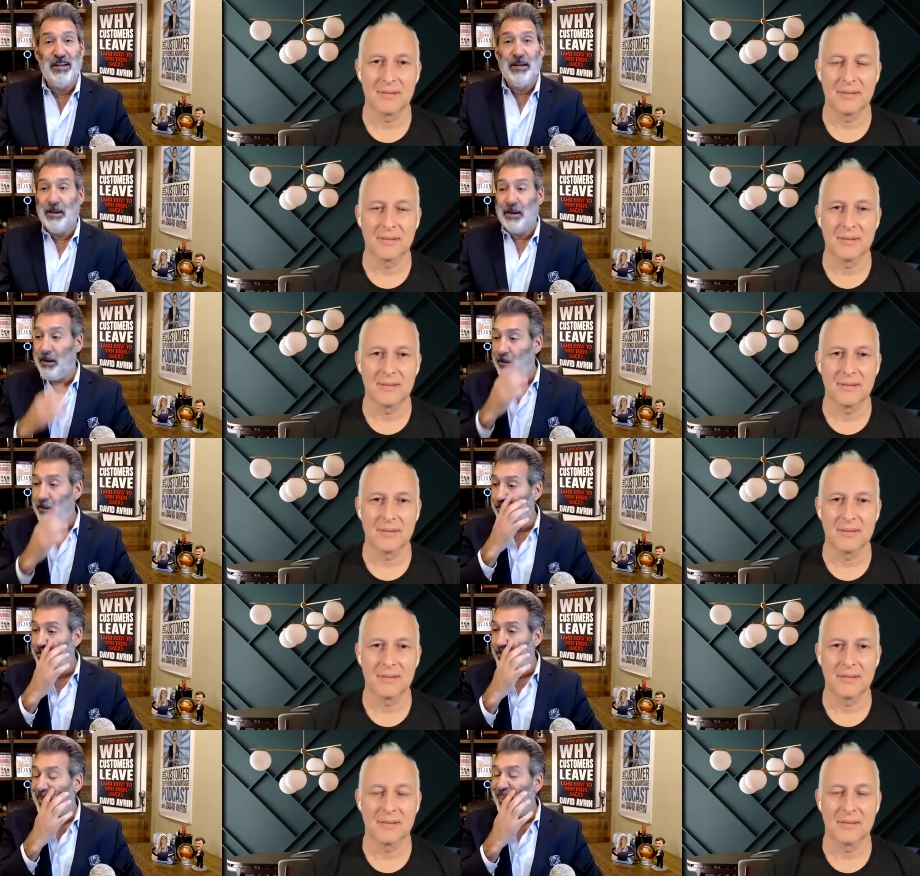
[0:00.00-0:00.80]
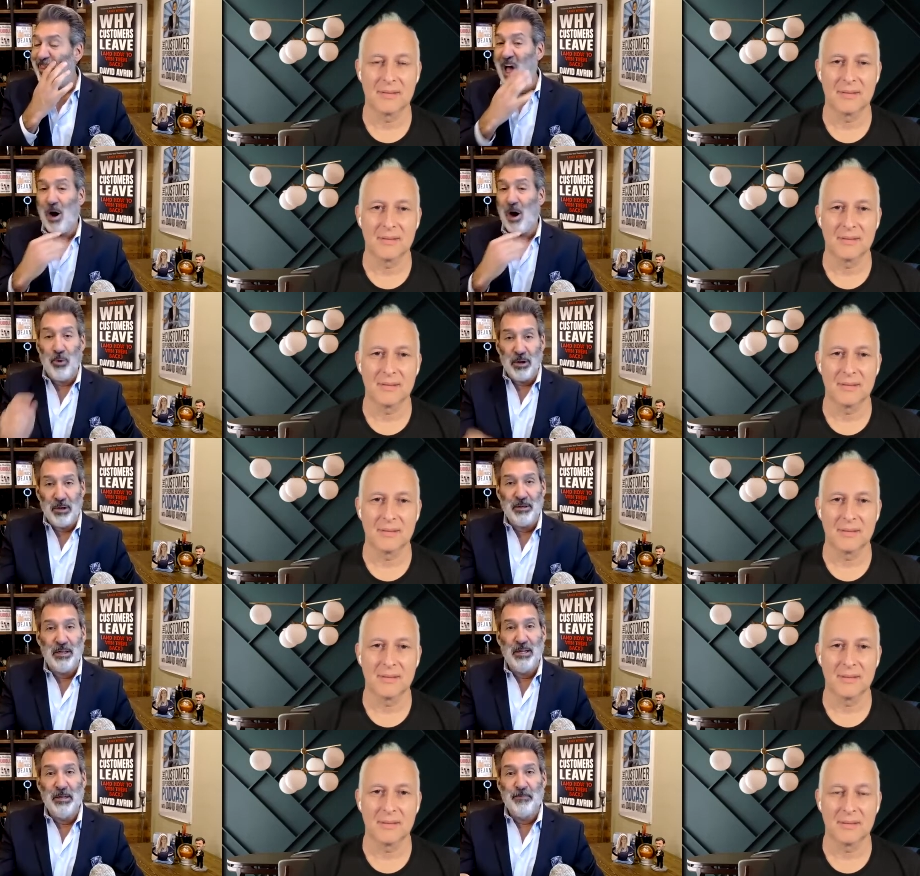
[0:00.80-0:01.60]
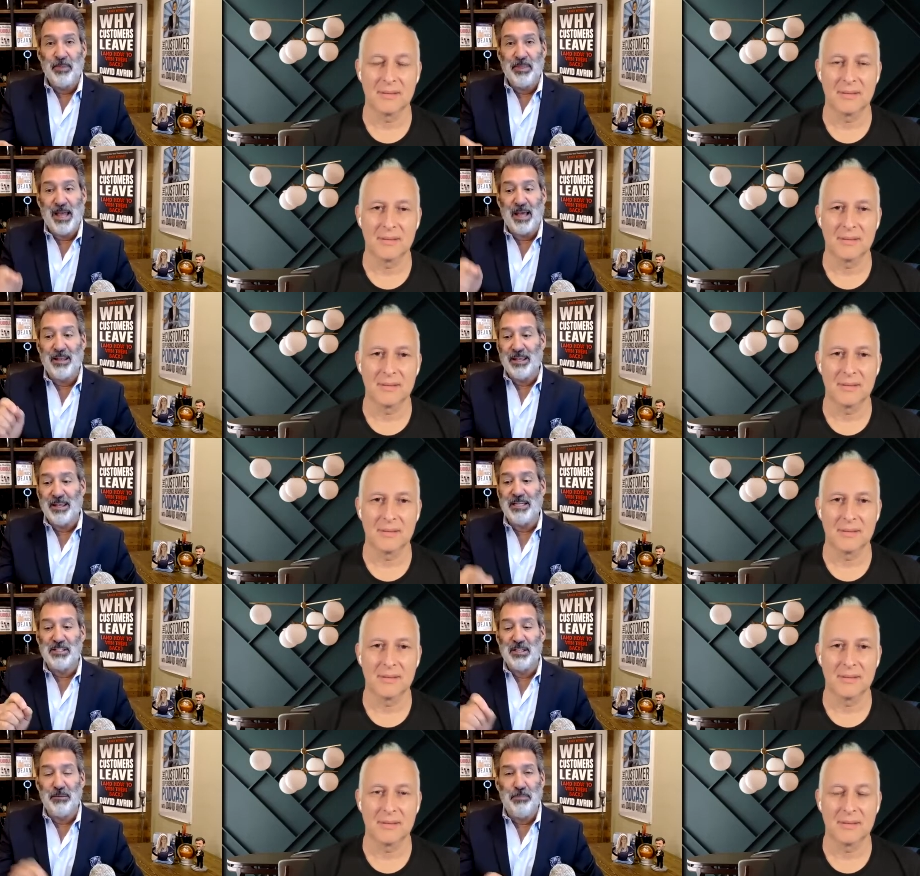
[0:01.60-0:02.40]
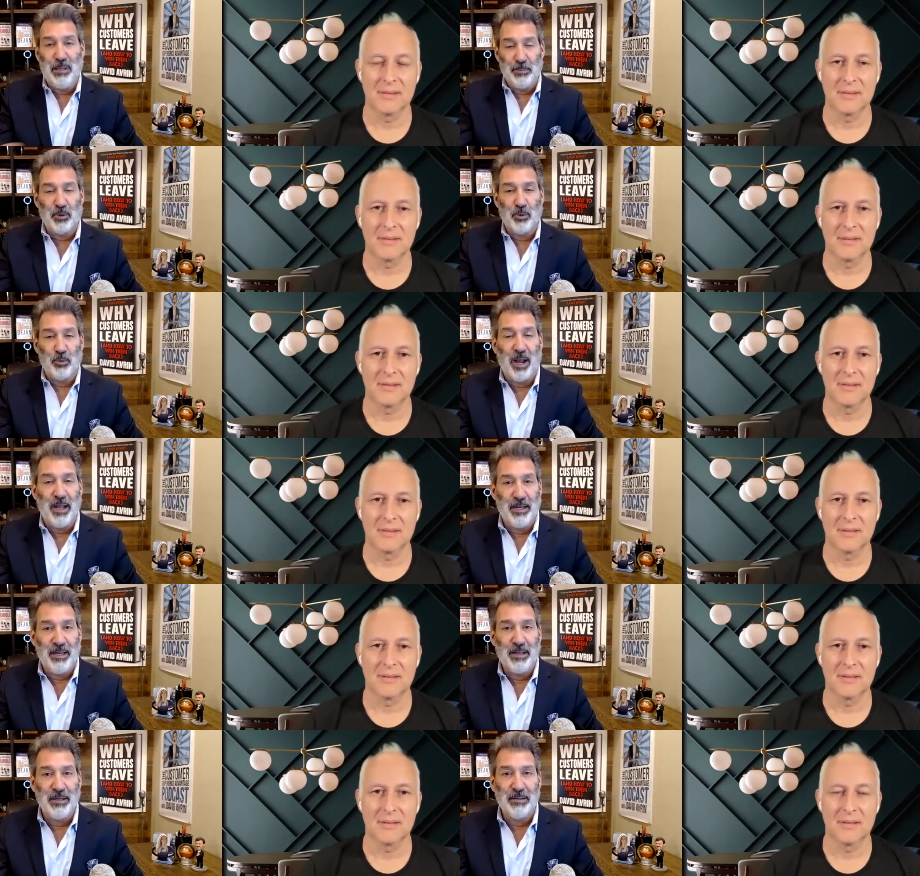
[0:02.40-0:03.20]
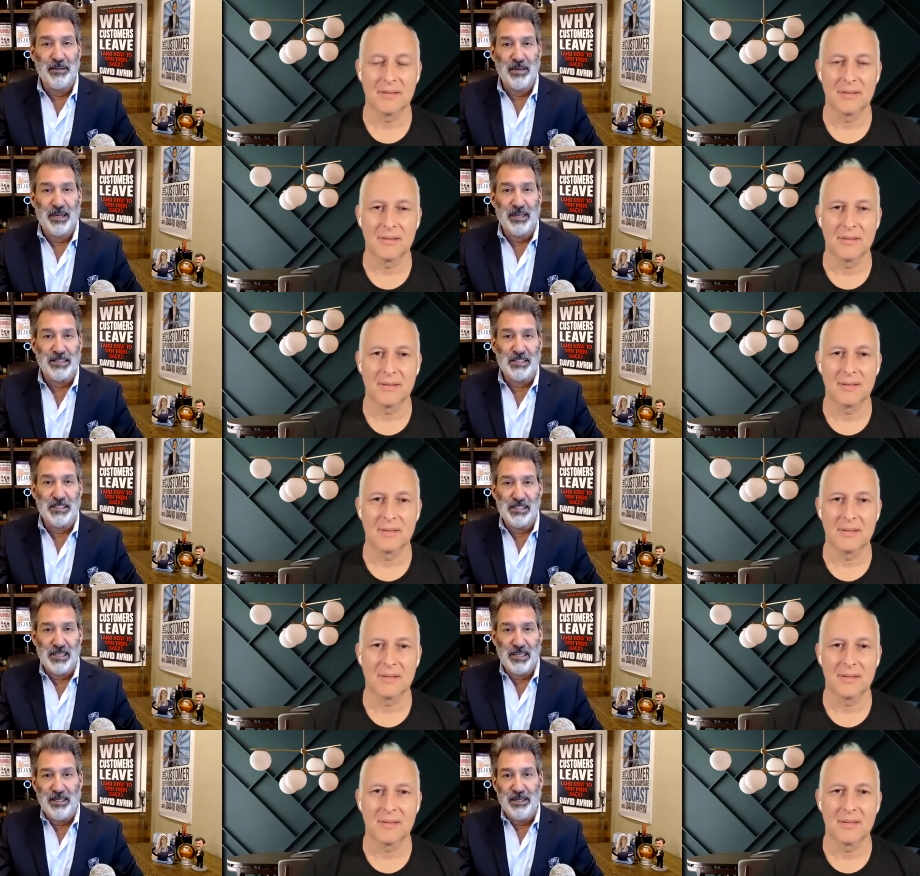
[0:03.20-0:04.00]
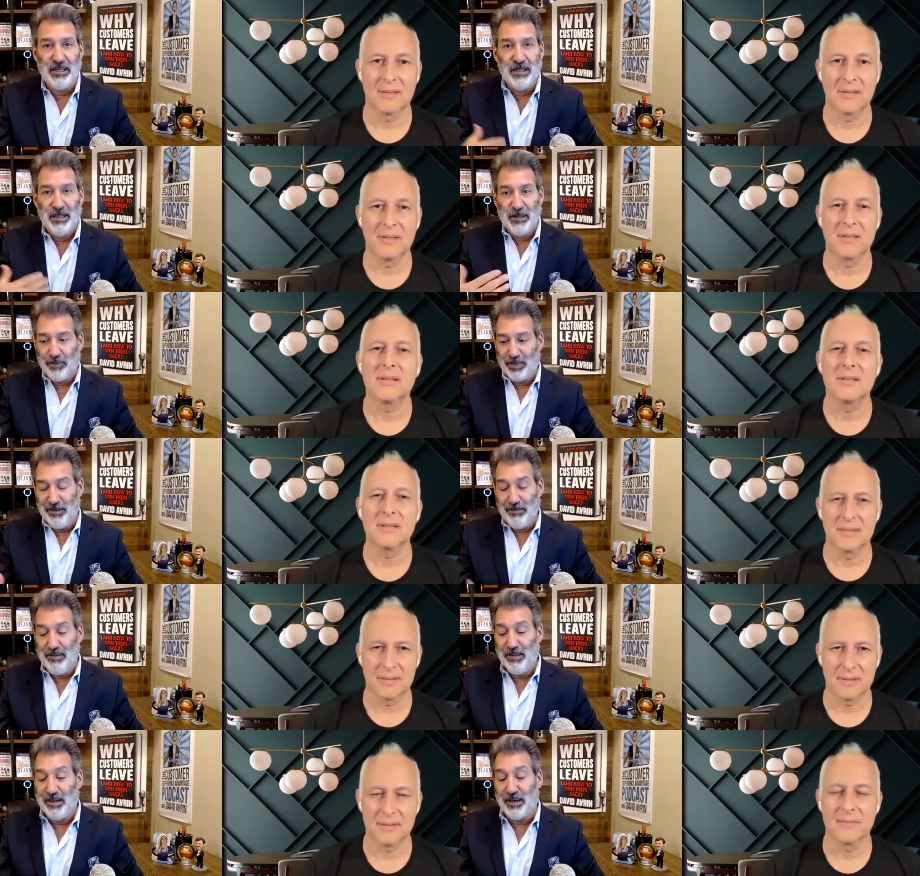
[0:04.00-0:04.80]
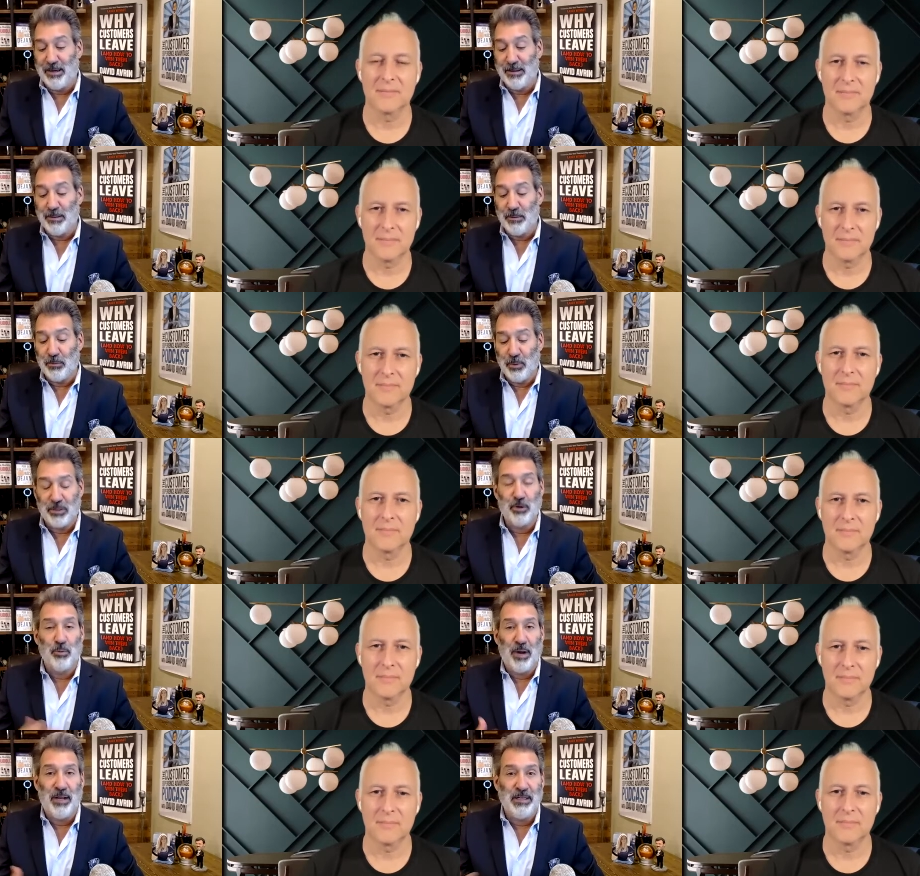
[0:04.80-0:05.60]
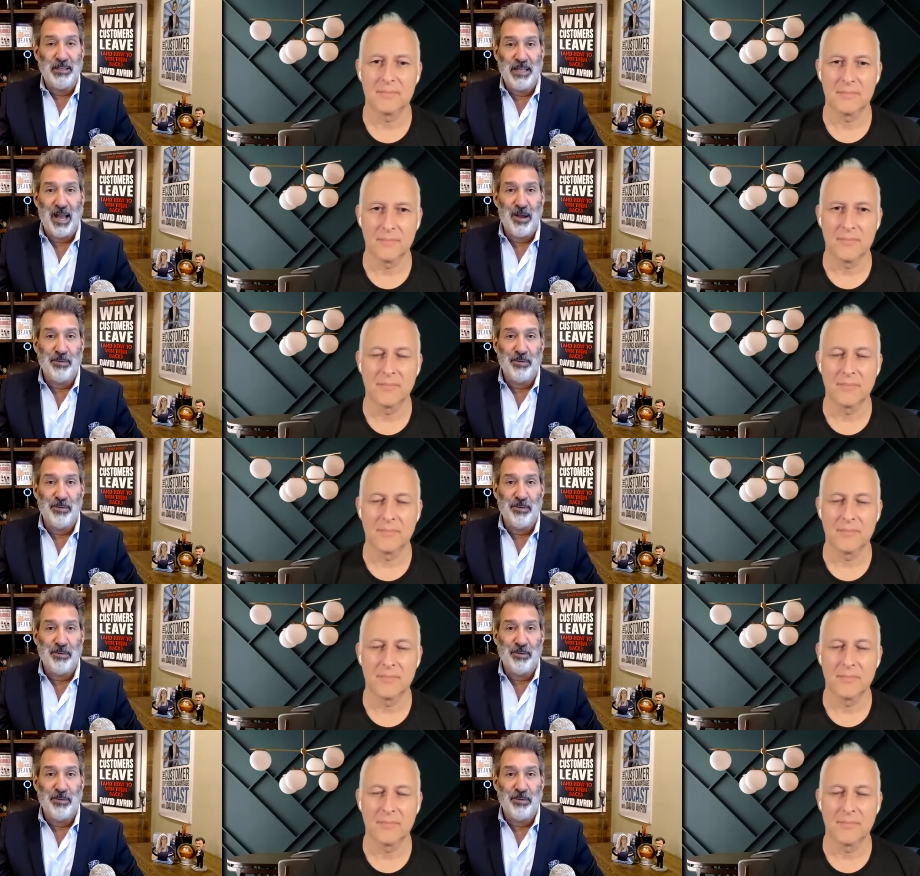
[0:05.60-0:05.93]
Speaker 1: Um, that one, that lesson people are writing, I can see uh, what they're writing down.